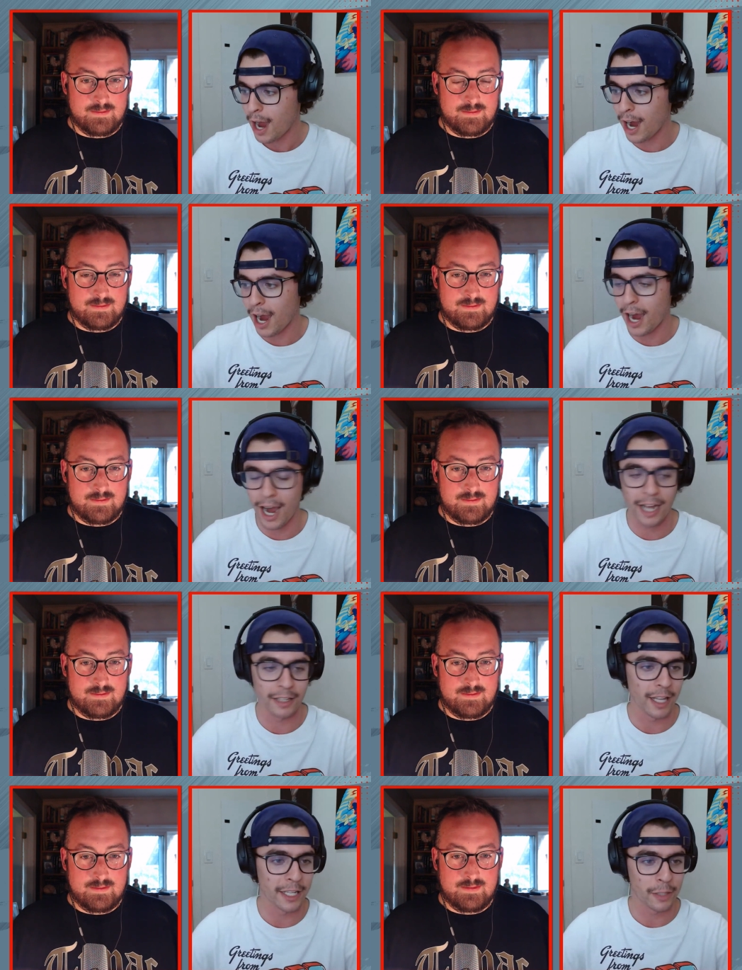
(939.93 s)
Speaker 1: I, I
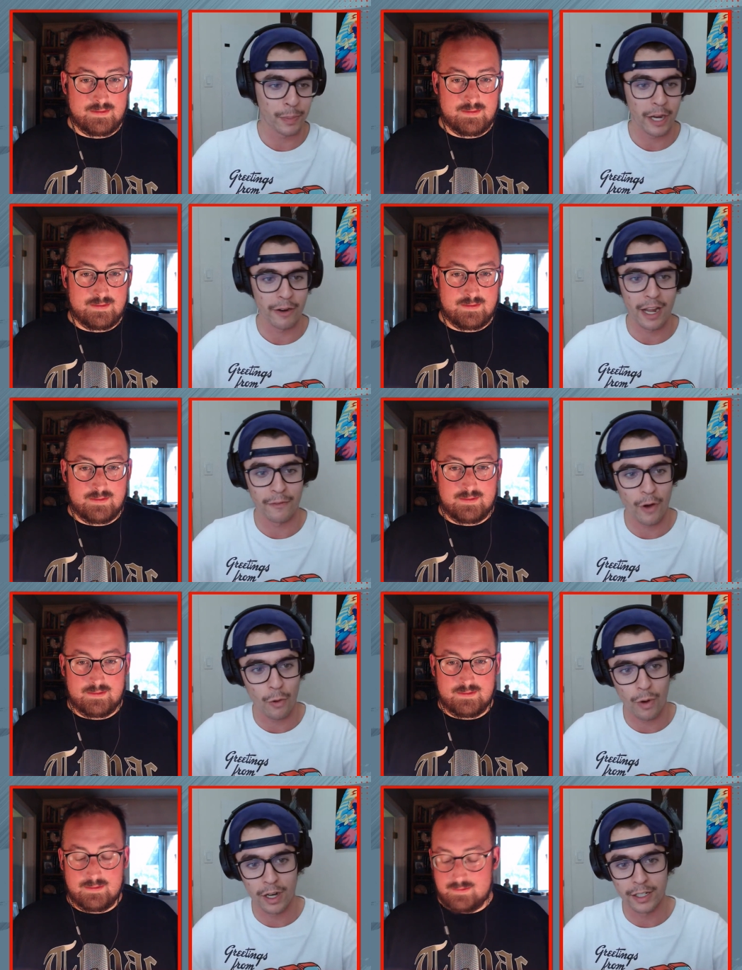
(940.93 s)
like the Pierre
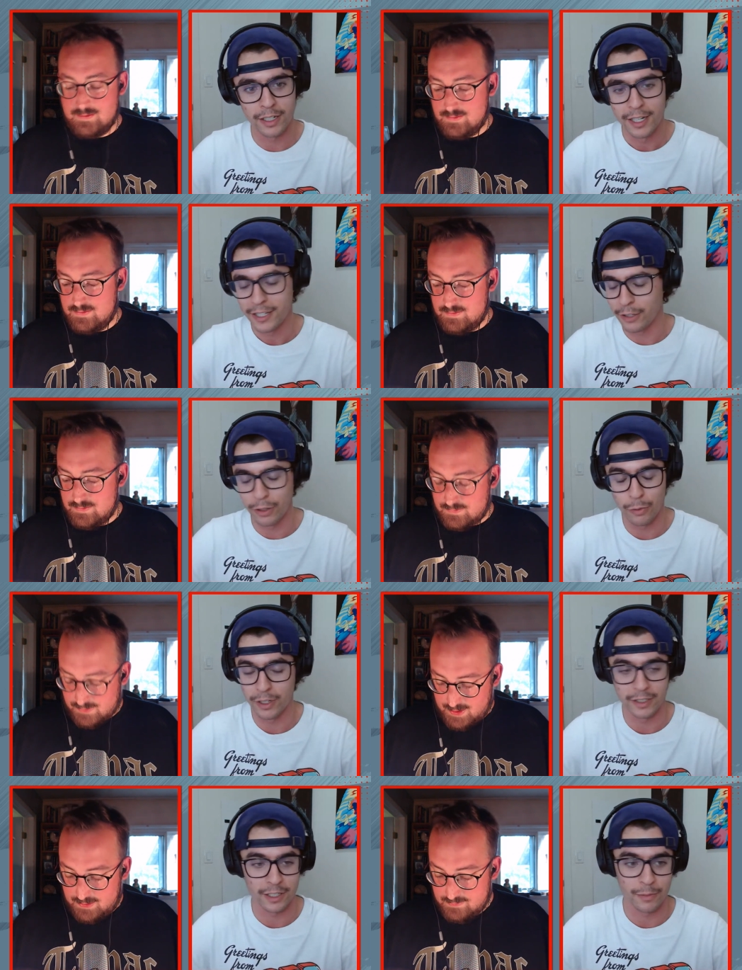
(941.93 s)
Engvall one. The only one
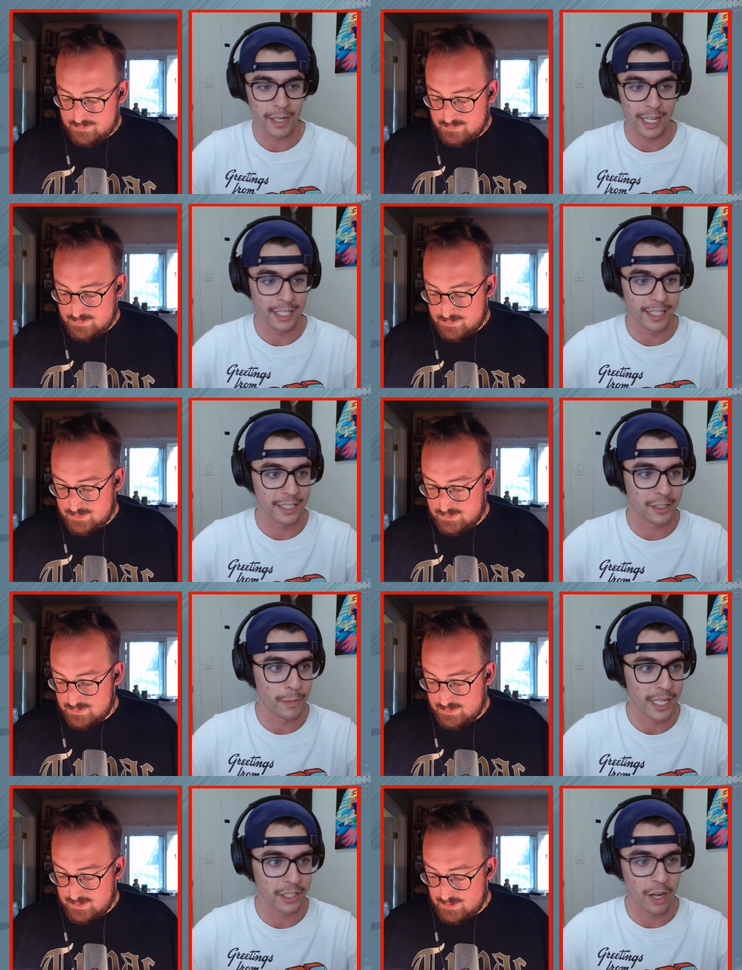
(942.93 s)
okay. that doesn't make any sense to
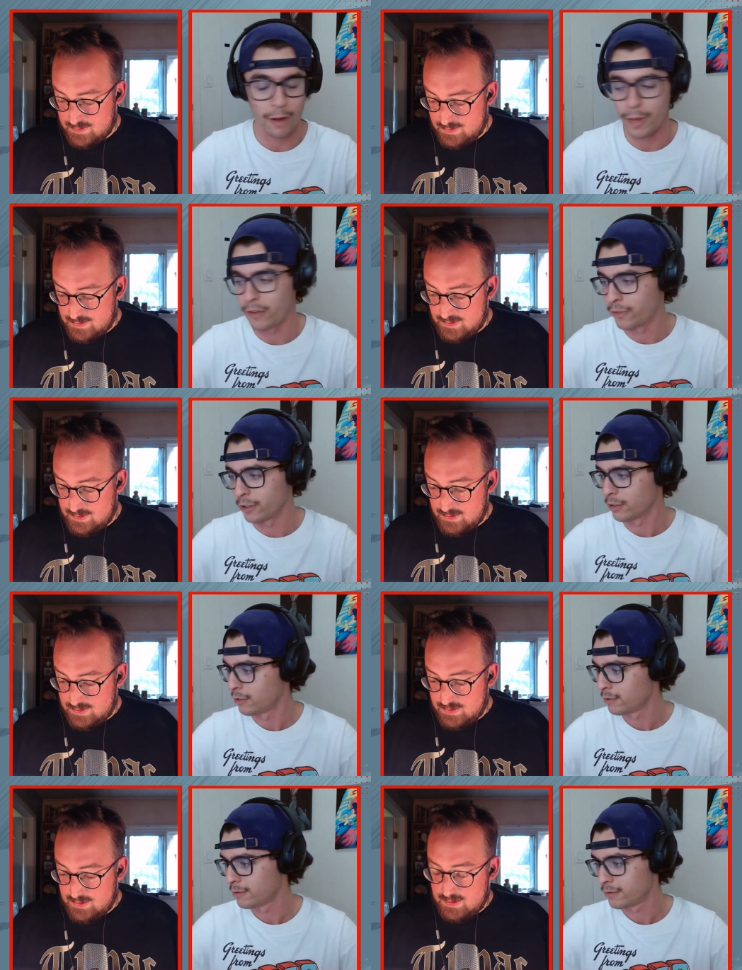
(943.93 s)
me is Scott Mayfield.
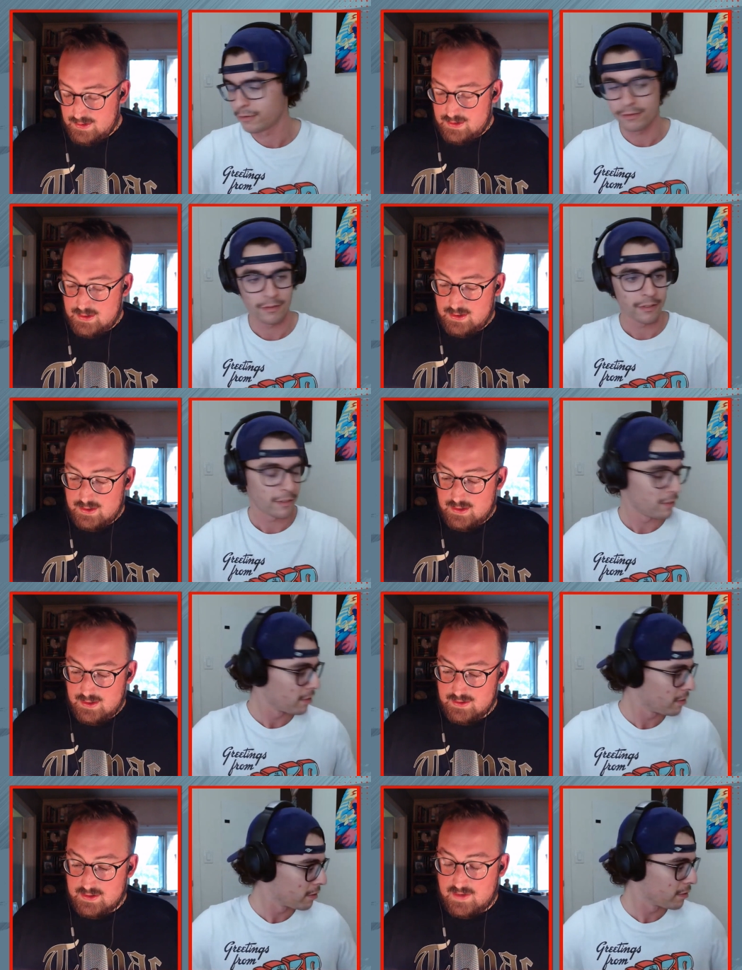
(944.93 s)

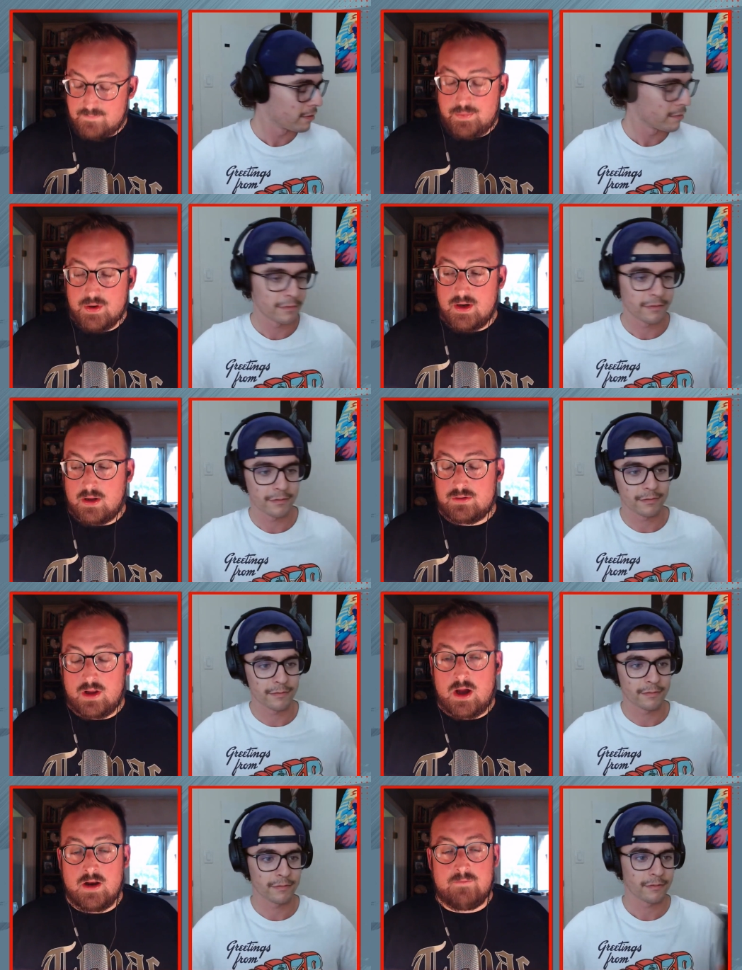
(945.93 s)
Speaker 2: They've put a
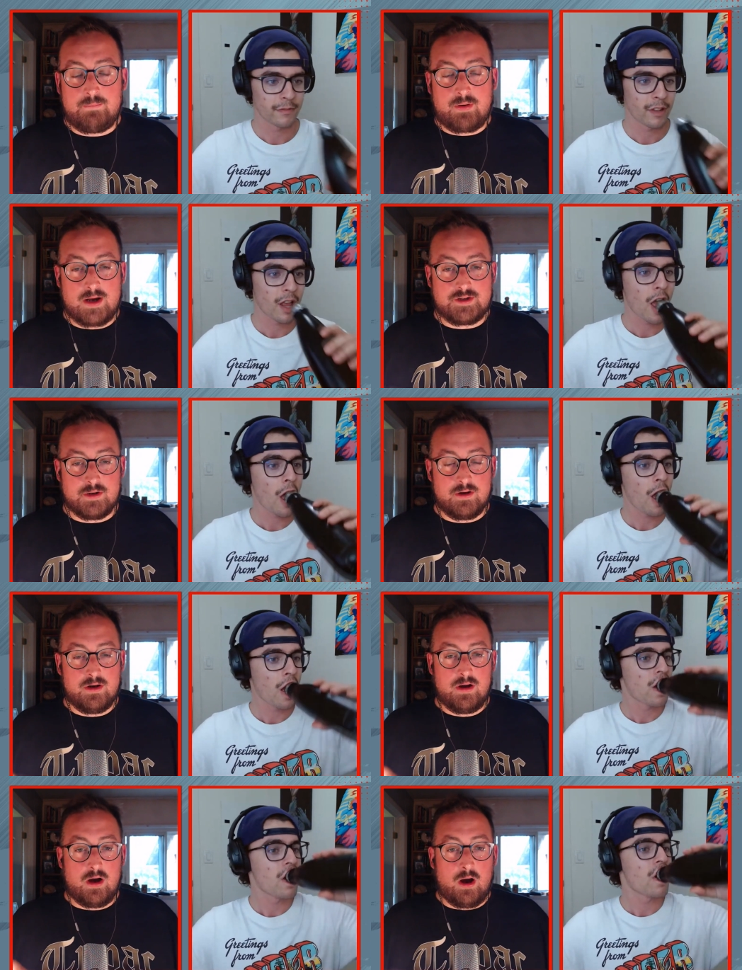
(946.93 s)
lot of pressure
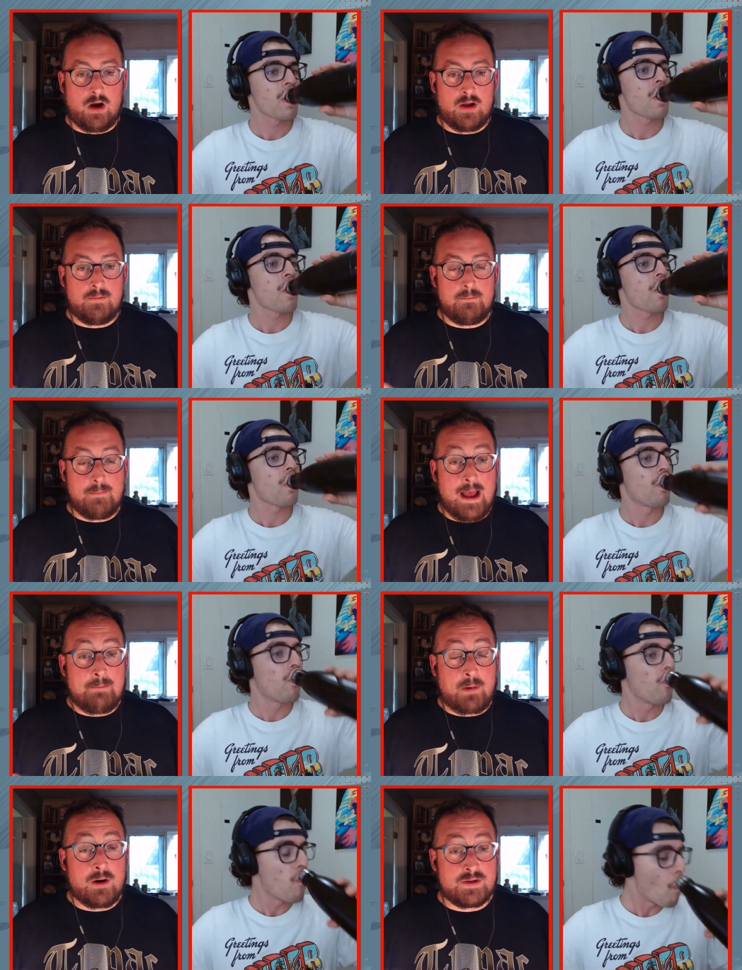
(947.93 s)
on Matt
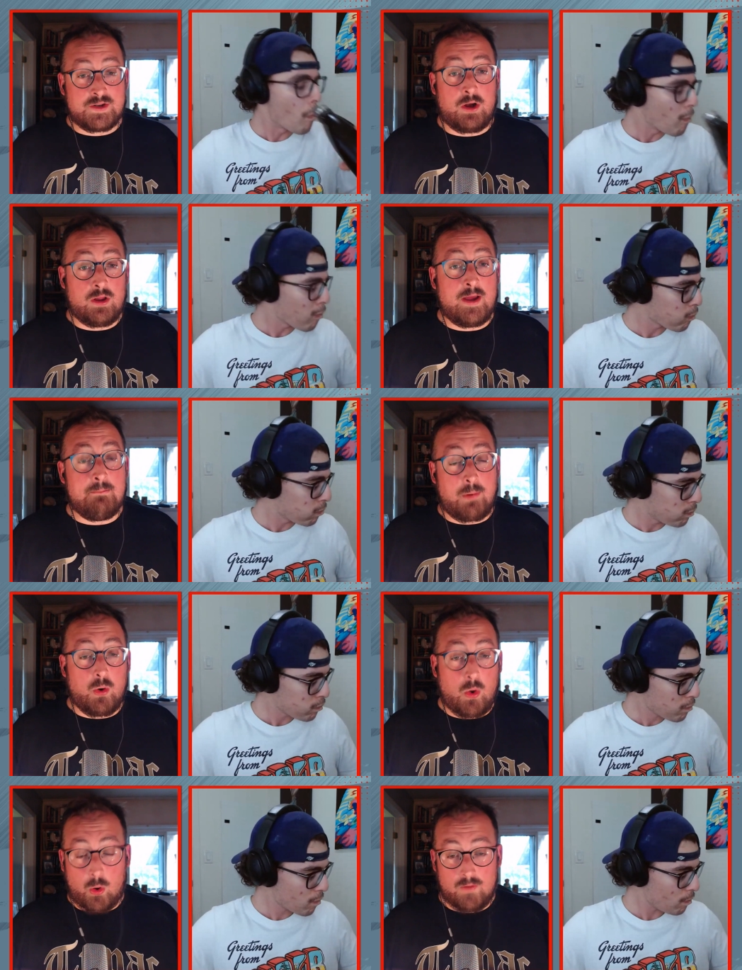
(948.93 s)
Barzal and
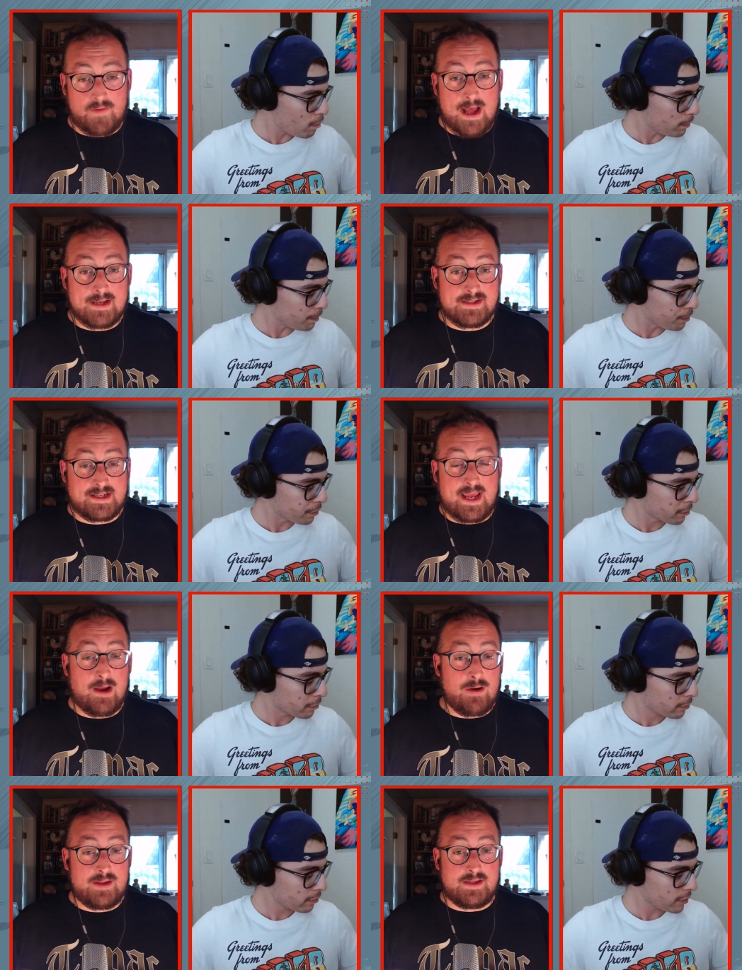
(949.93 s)
Bo Horvat to
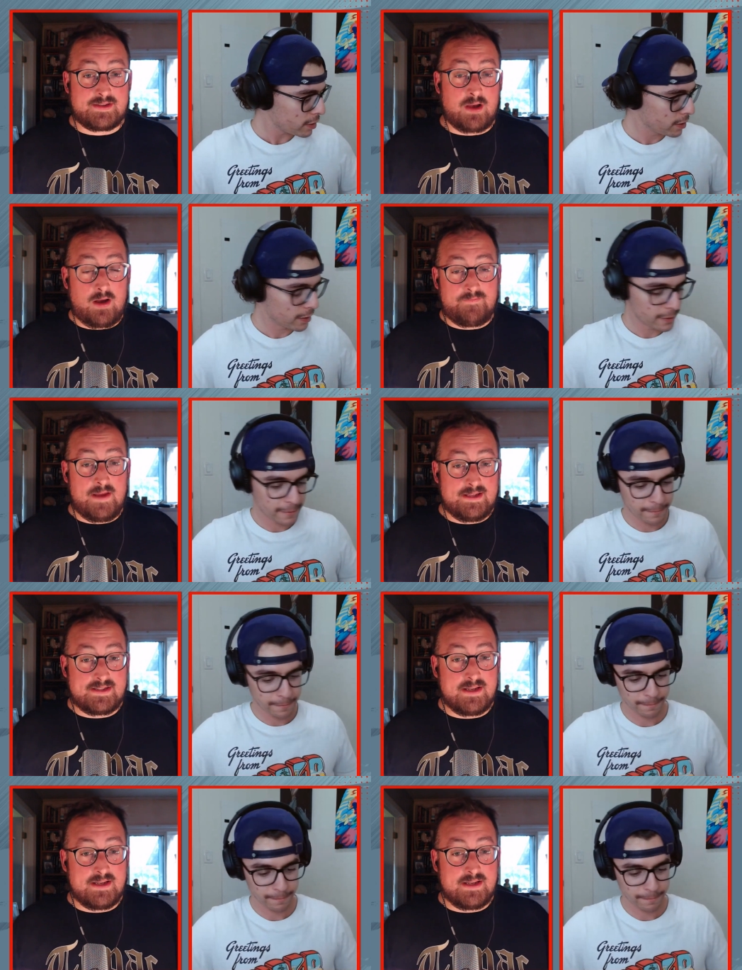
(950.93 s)
carry this offense